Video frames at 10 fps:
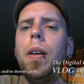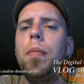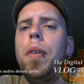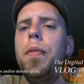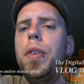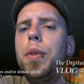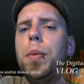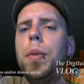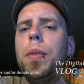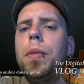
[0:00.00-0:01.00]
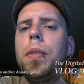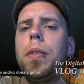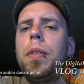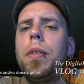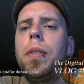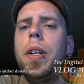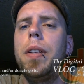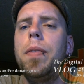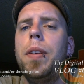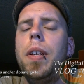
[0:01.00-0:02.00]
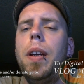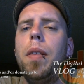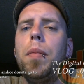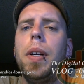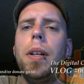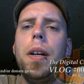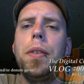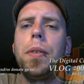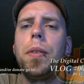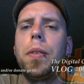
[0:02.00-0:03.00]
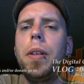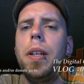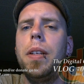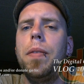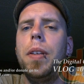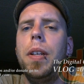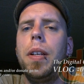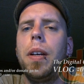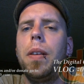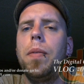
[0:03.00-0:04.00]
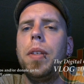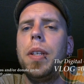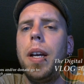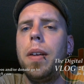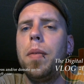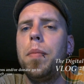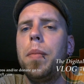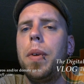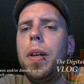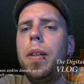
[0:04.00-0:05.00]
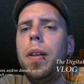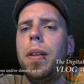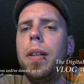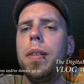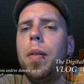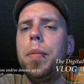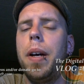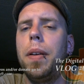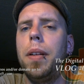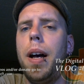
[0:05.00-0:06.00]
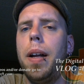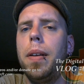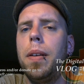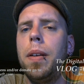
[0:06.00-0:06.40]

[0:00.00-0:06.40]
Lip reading: my visual creativity and my logical creativity kind of in tandem, and that's helped out a lot.